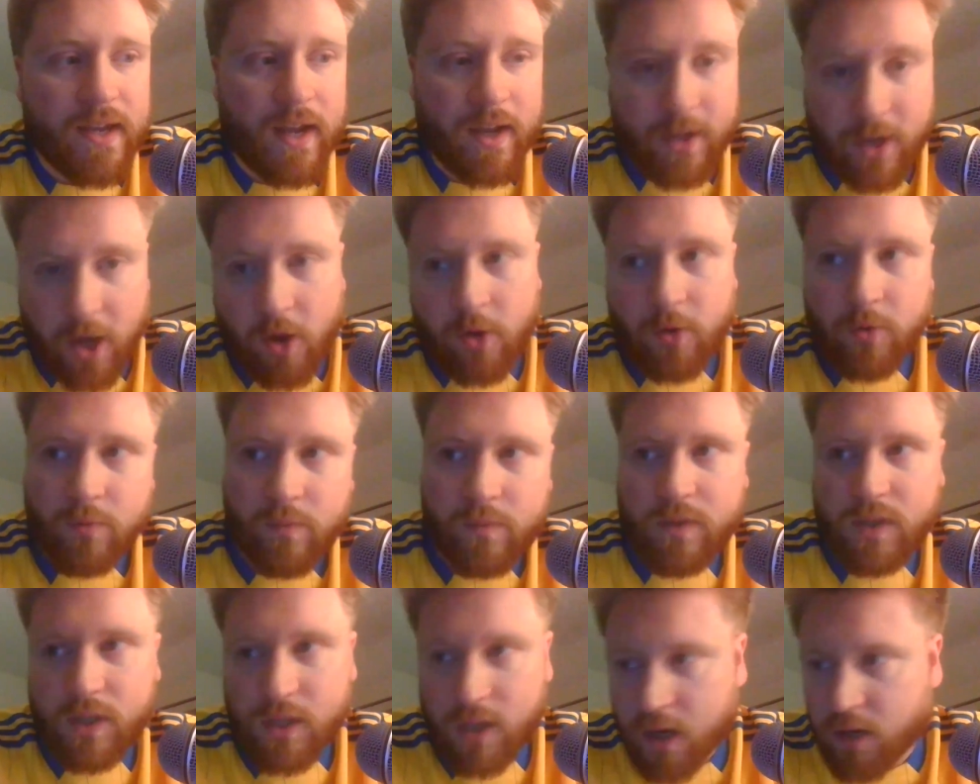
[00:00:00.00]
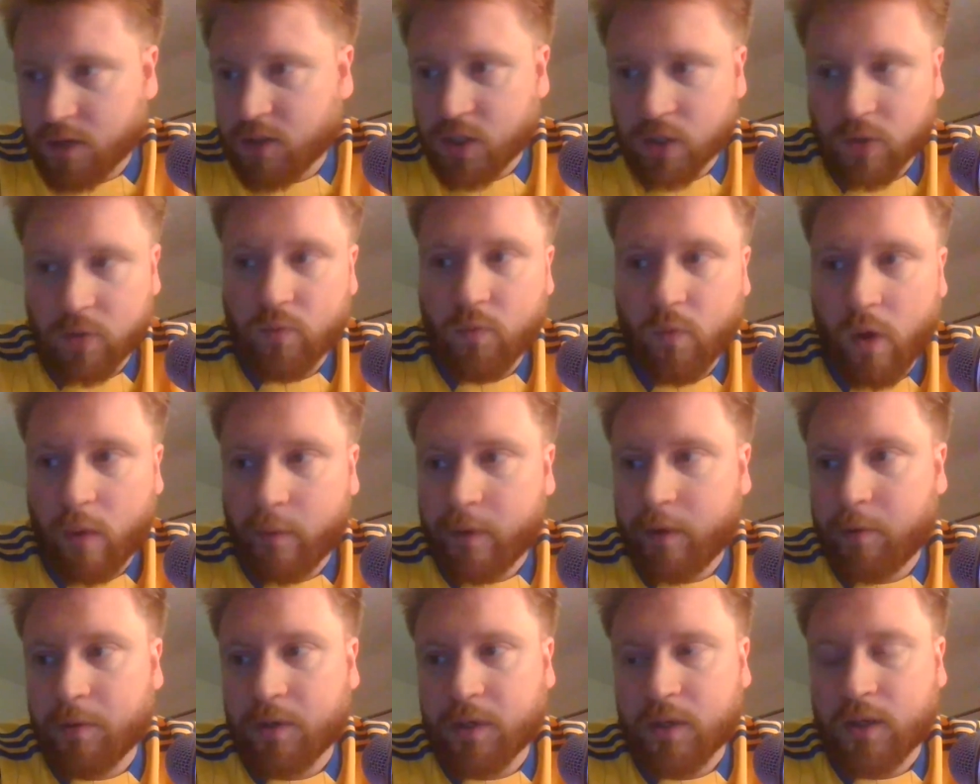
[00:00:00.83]
and go, do what
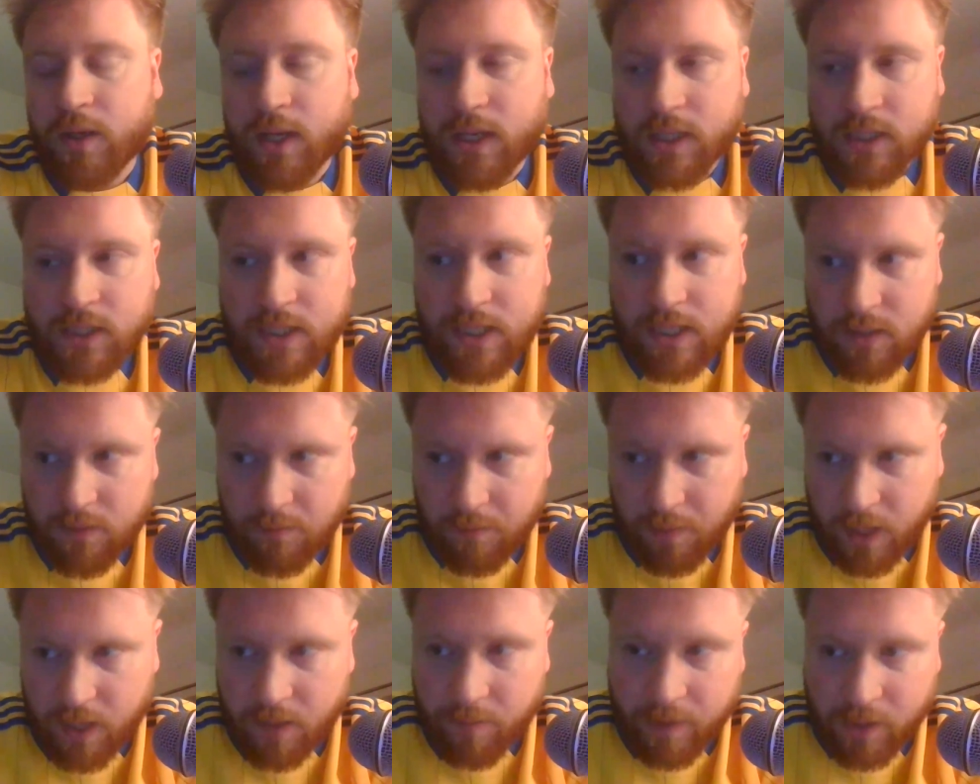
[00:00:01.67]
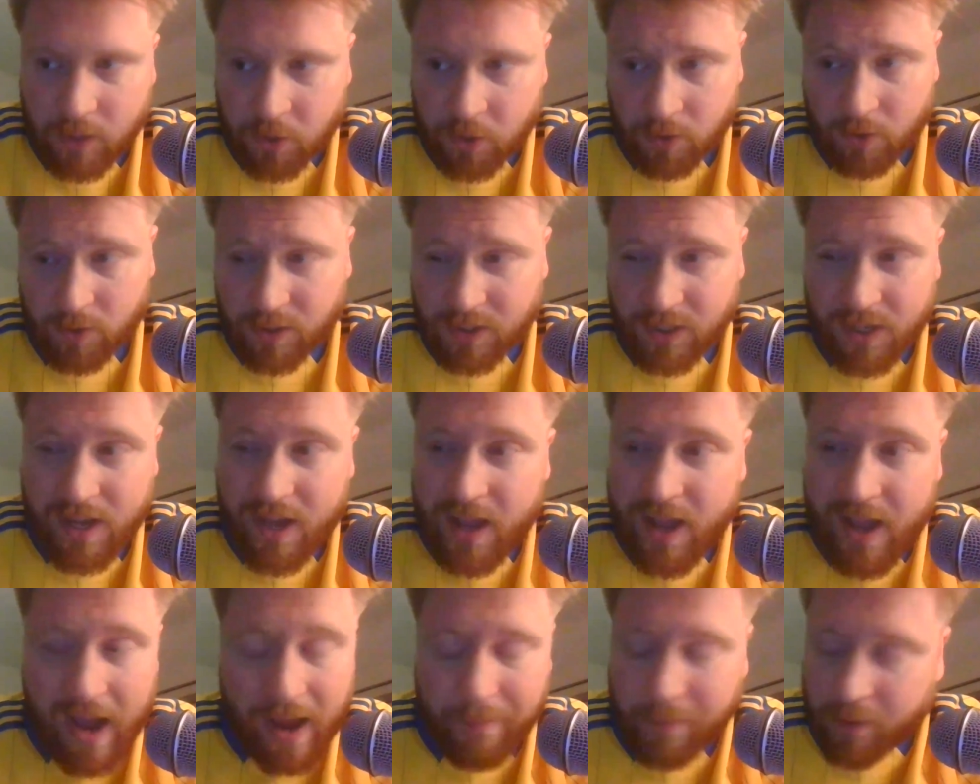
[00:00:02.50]
we were doing last season and play a bit shorter.
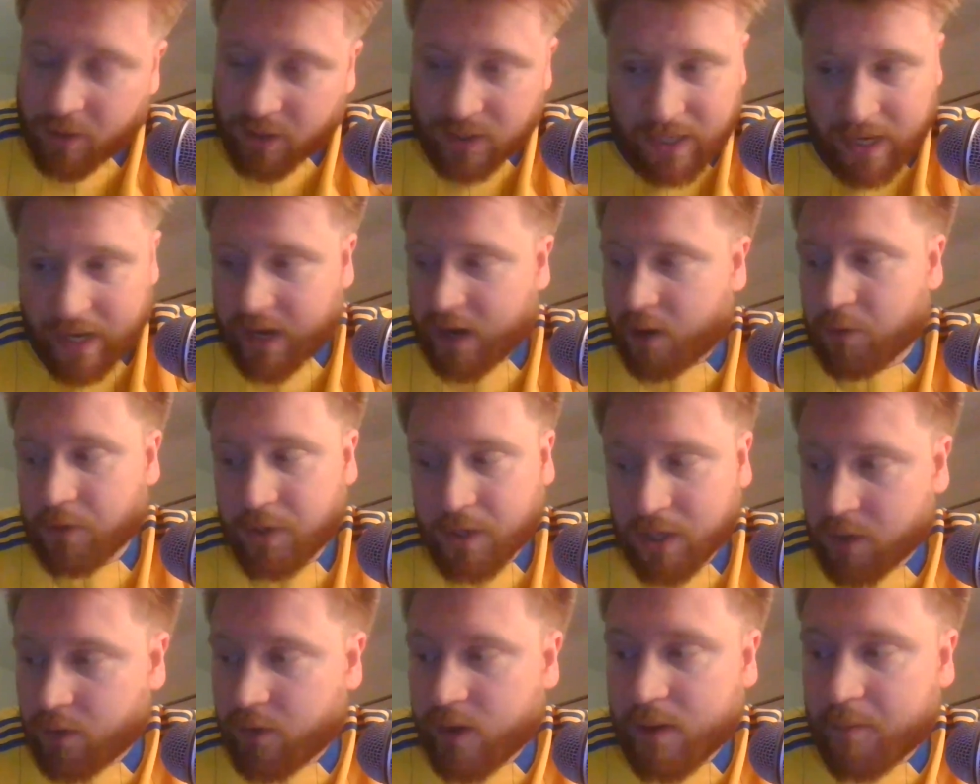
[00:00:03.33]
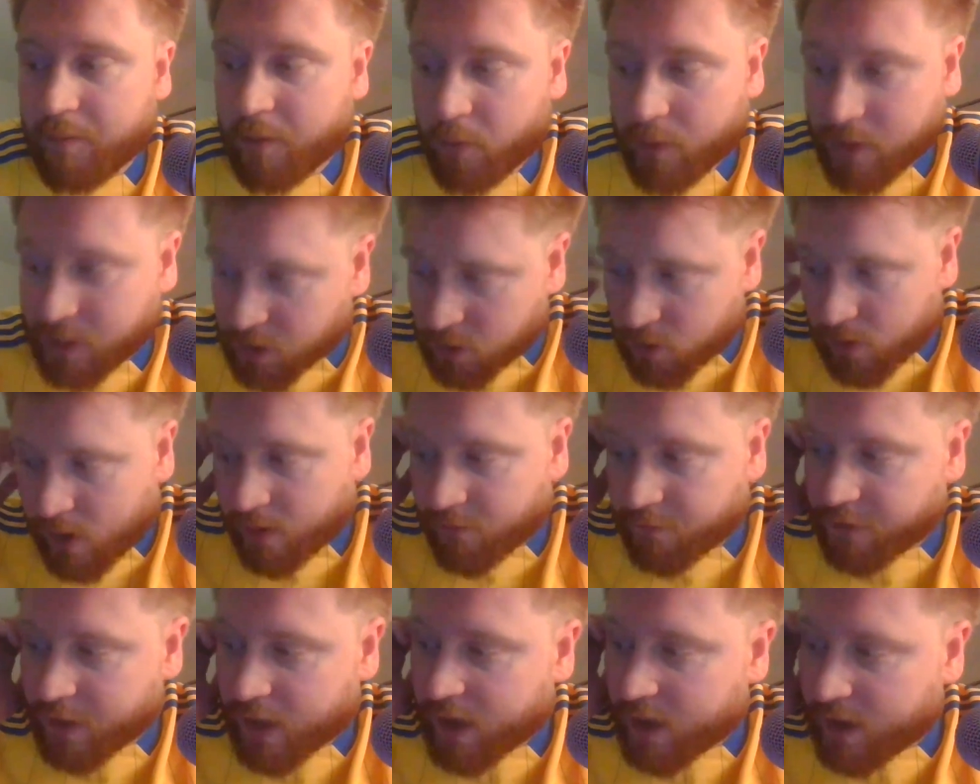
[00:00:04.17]
I'm not saying I would do it, but we do
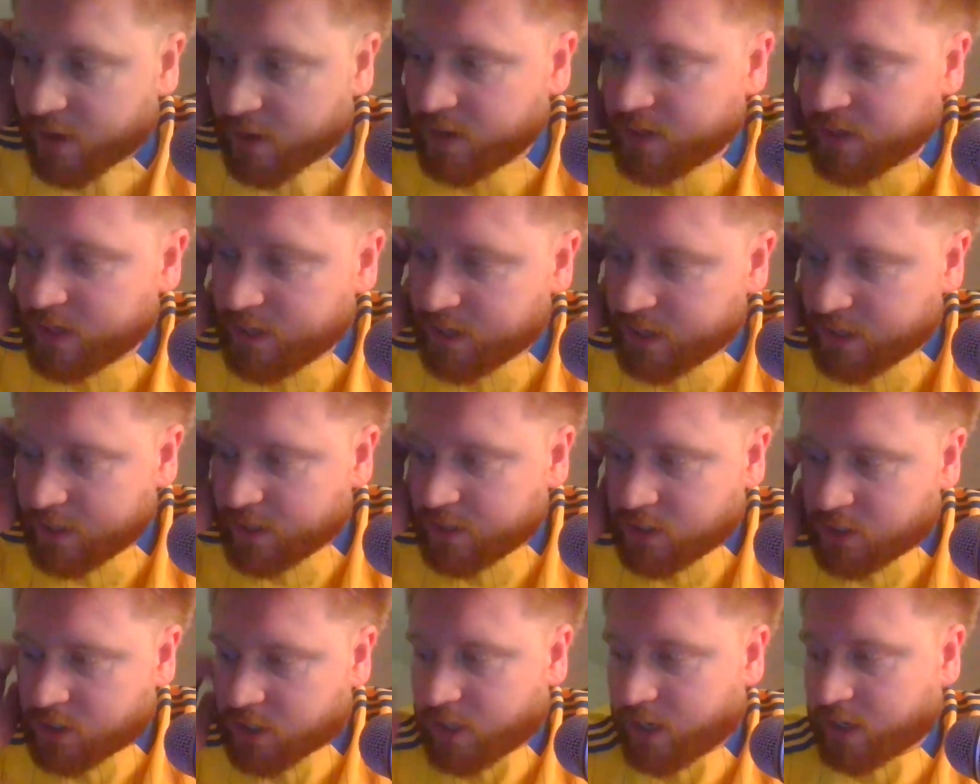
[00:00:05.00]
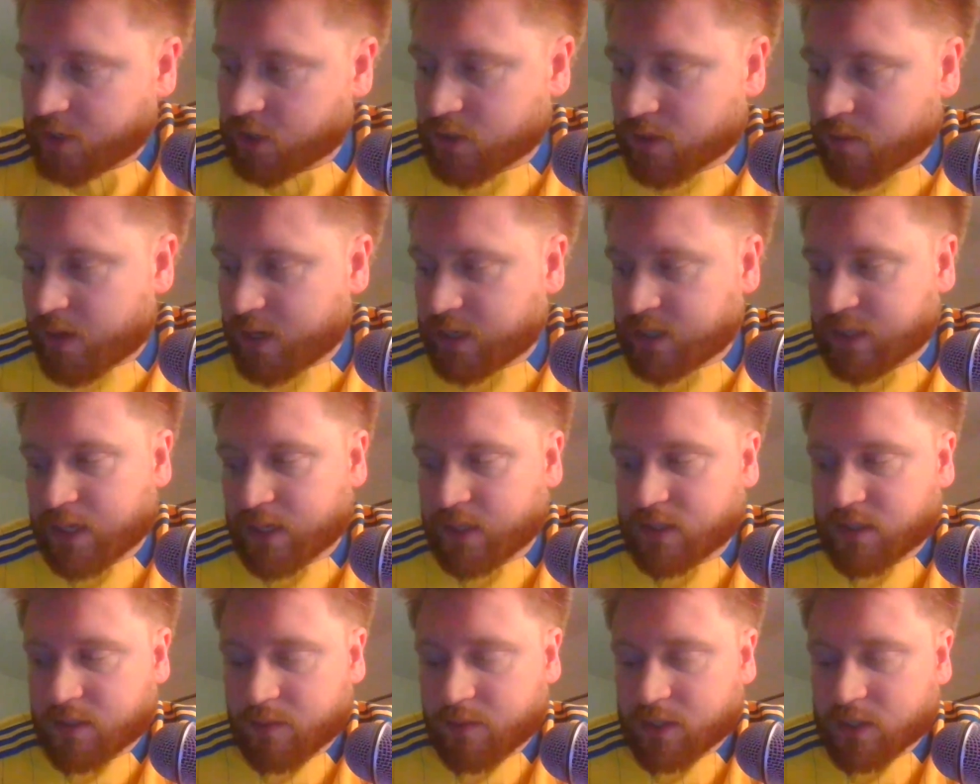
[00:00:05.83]
have that. So that doesn't make
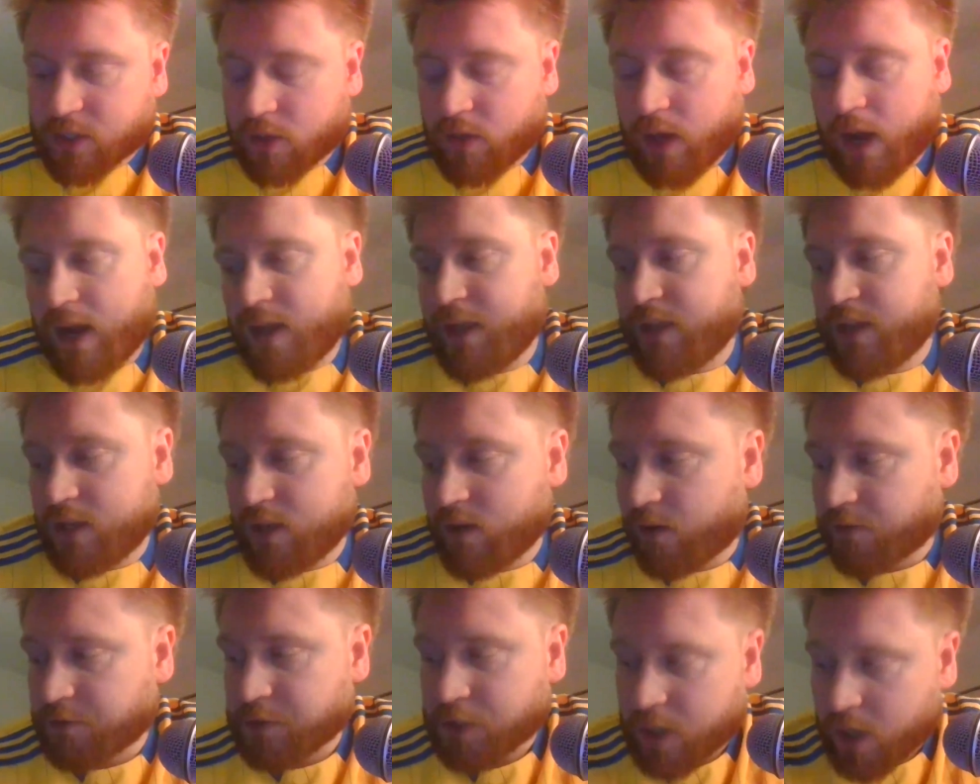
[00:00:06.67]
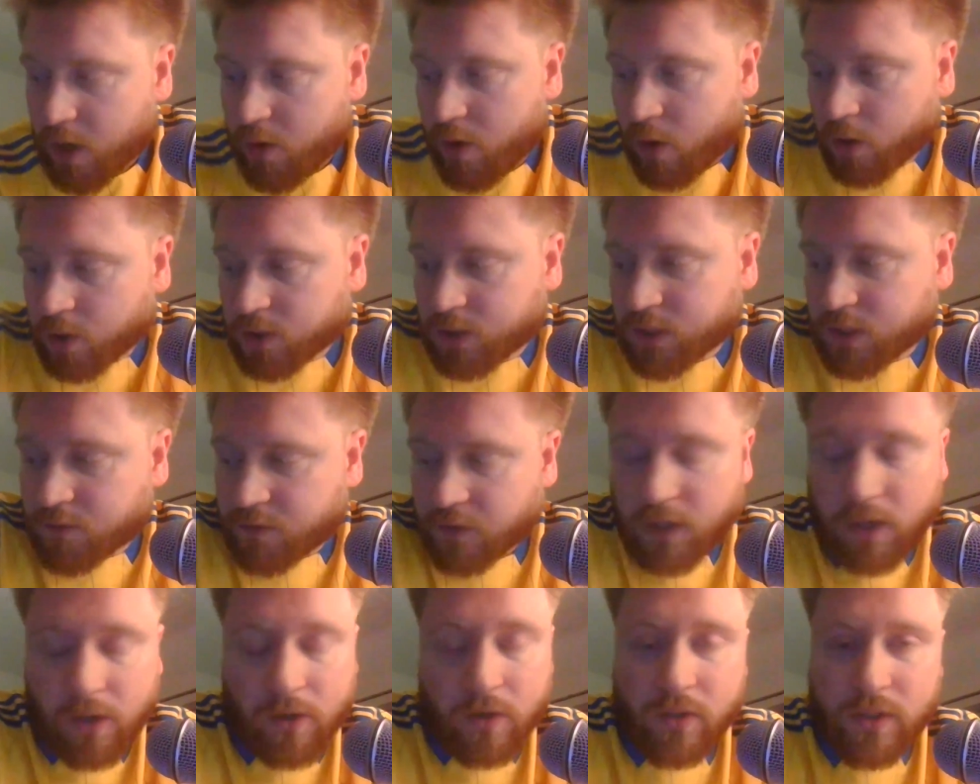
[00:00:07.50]
sense to me. So either you have to go horses
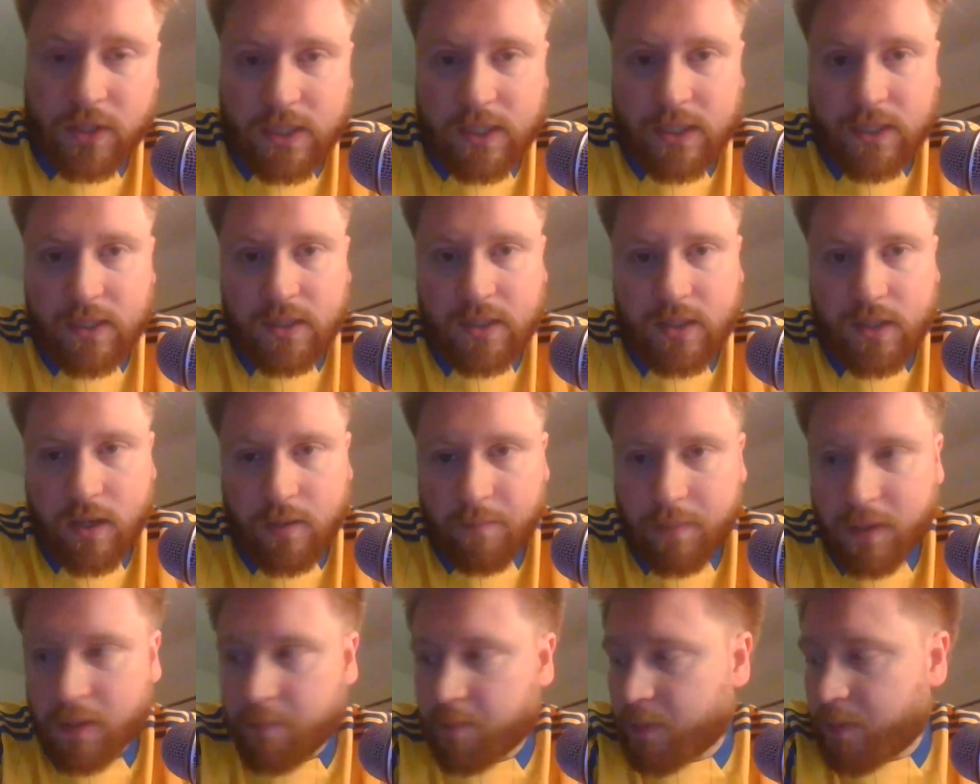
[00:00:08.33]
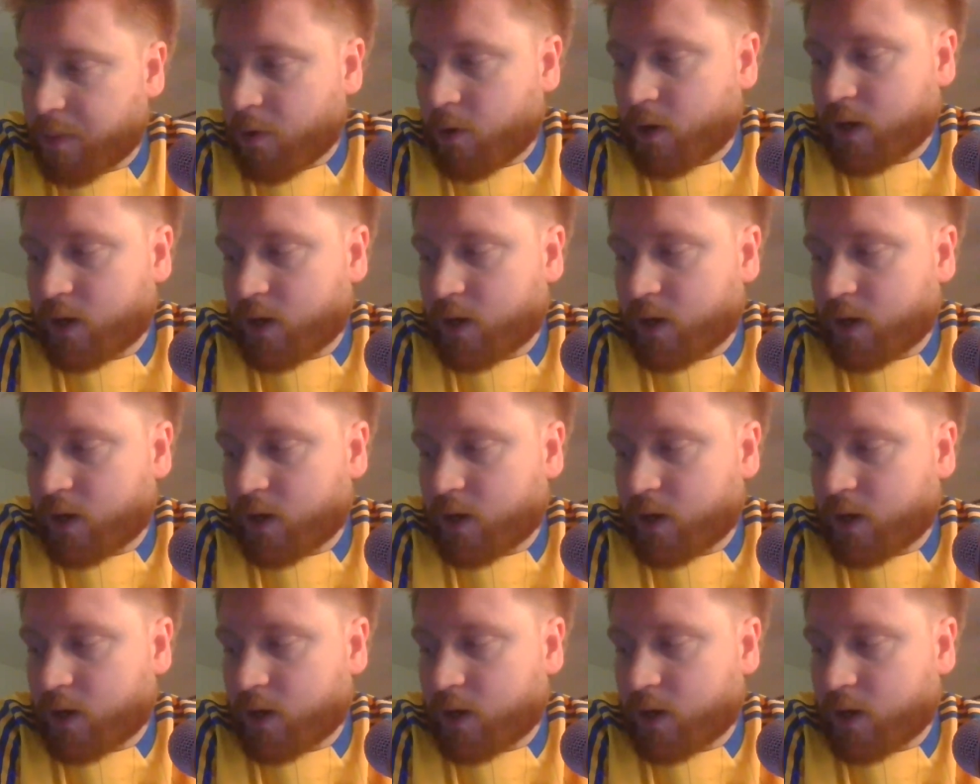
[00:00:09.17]
for courses and be a bit more